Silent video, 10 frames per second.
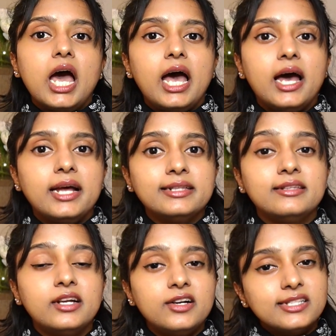And
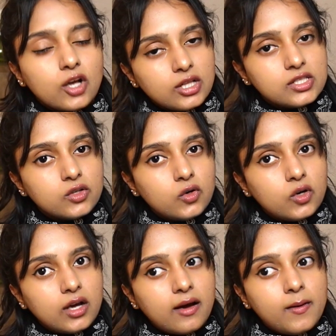there is
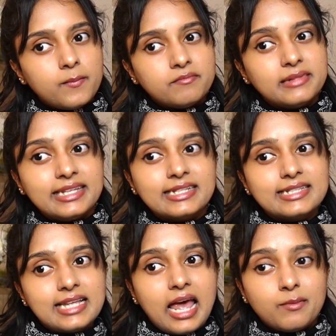also
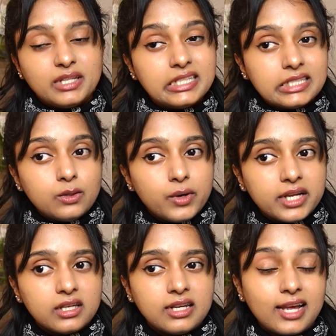this amenity where
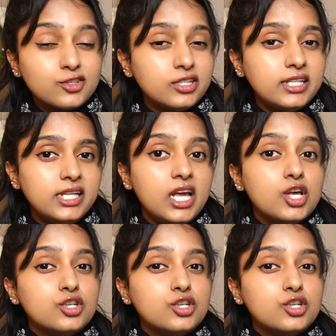you can actually